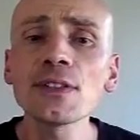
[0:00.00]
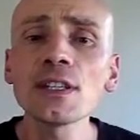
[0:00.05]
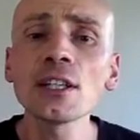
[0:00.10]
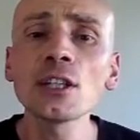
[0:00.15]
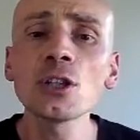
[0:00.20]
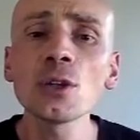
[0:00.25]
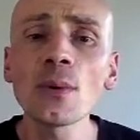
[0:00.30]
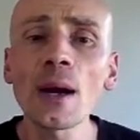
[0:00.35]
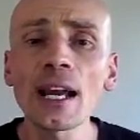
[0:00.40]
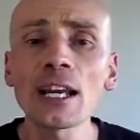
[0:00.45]

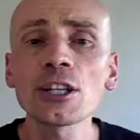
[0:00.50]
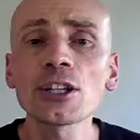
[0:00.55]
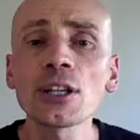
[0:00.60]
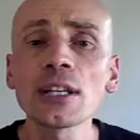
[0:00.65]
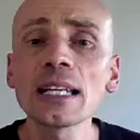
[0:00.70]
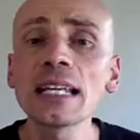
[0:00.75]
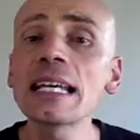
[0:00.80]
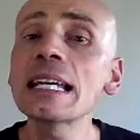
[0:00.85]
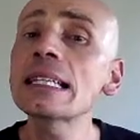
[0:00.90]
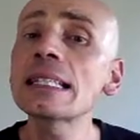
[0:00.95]

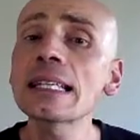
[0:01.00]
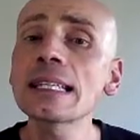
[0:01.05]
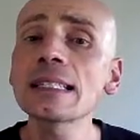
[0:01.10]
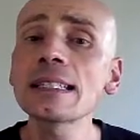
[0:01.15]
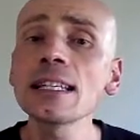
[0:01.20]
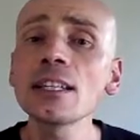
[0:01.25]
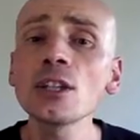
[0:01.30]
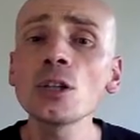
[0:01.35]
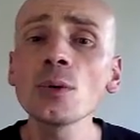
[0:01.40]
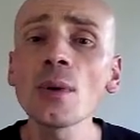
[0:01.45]
situation is a
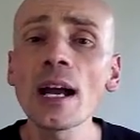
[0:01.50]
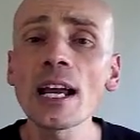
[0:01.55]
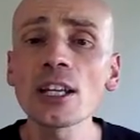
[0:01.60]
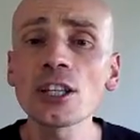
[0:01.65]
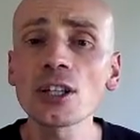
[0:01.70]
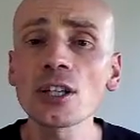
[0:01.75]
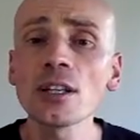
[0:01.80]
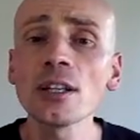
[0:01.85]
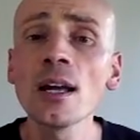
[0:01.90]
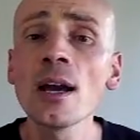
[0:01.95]

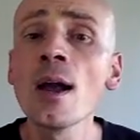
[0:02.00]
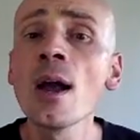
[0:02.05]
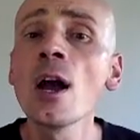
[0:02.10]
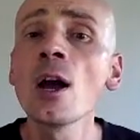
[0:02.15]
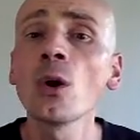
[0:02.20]
situation